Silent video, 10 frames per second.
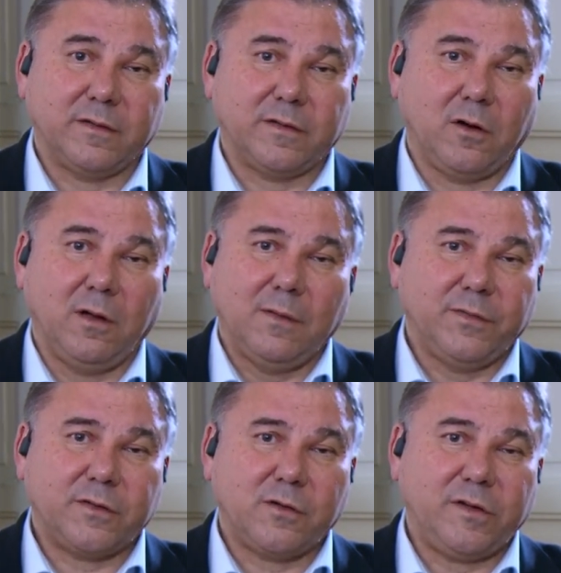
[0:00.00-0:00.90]
So
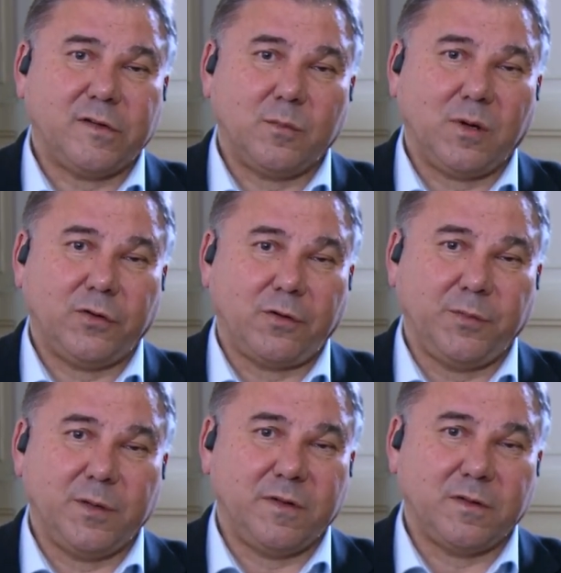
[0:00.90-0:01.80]
this question about
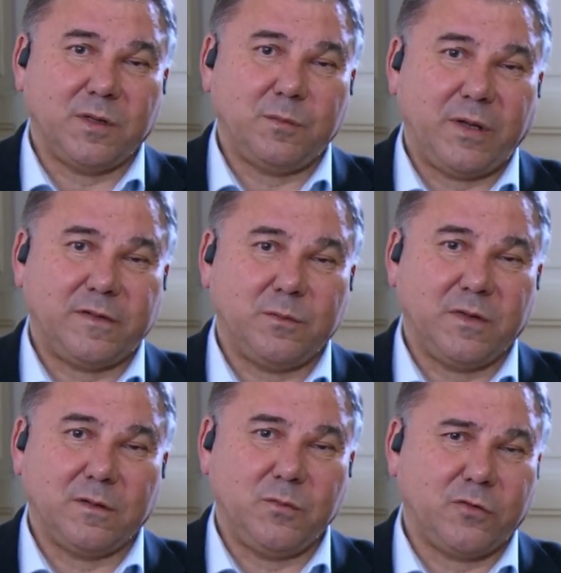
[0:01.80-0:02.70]
optimism and
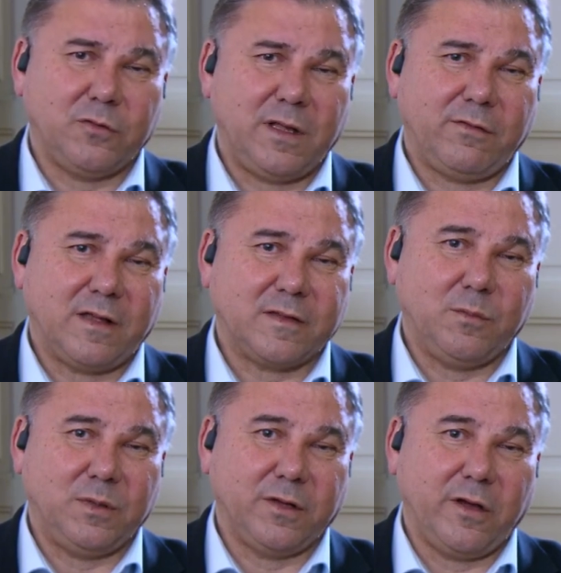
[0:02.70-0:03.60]
pessimism, you should never ask a
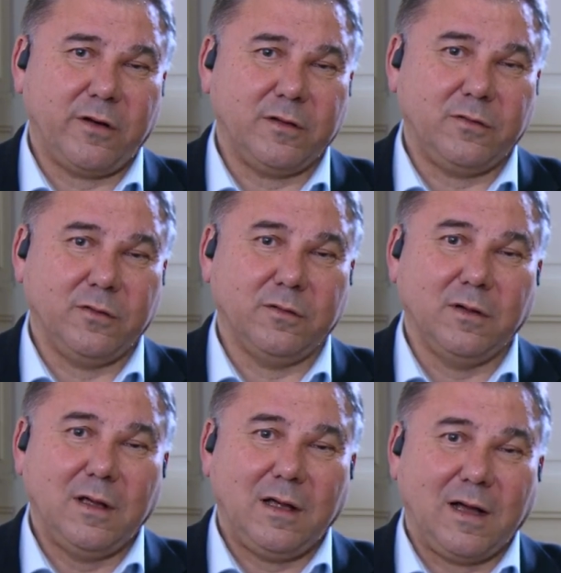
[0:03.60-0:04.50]
Bulgarian to
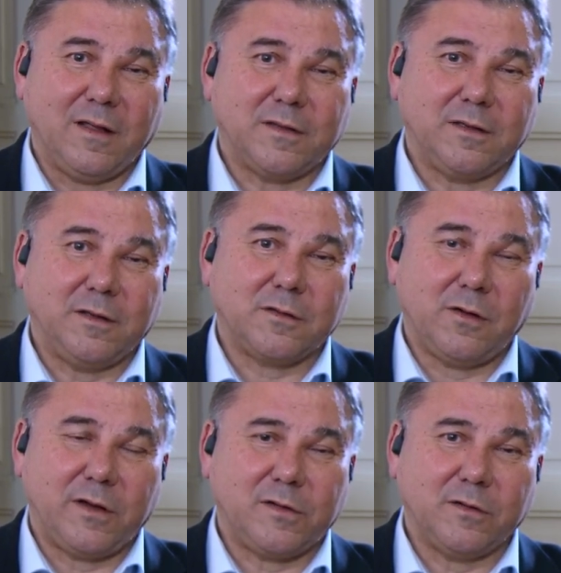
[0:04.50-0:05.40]
answer these
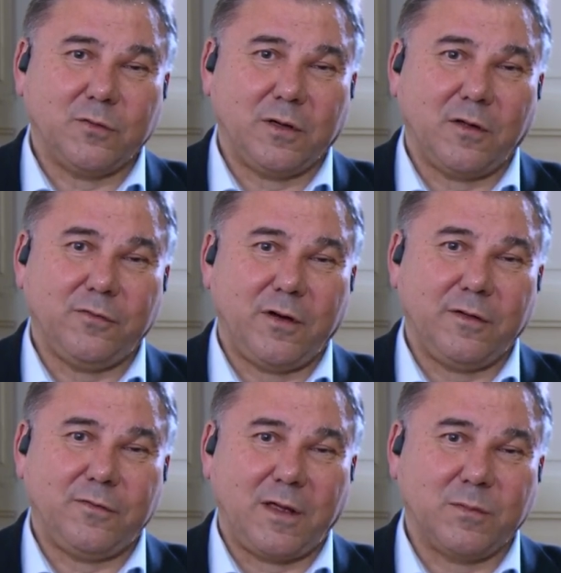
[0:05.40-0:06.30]
questions. We're not very
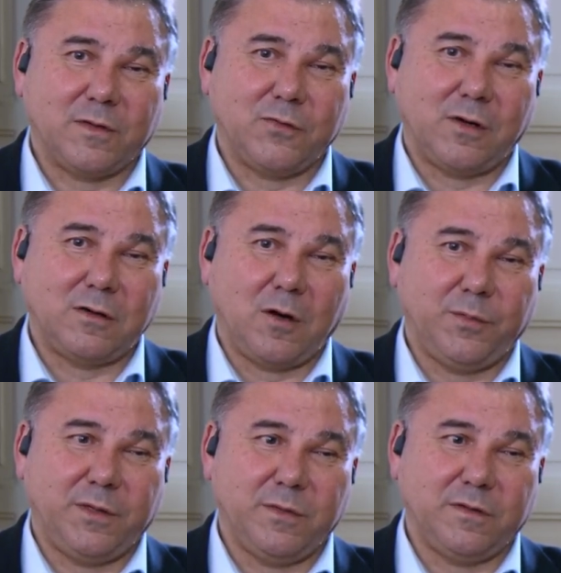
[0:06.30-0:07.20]
famous for our
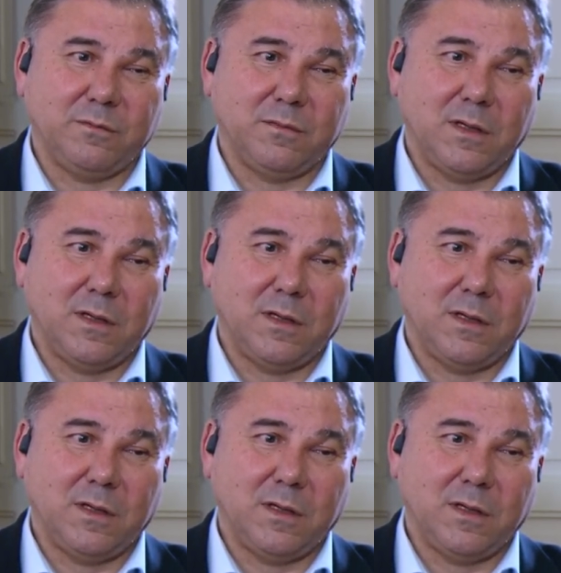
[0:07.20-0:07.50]
optimism.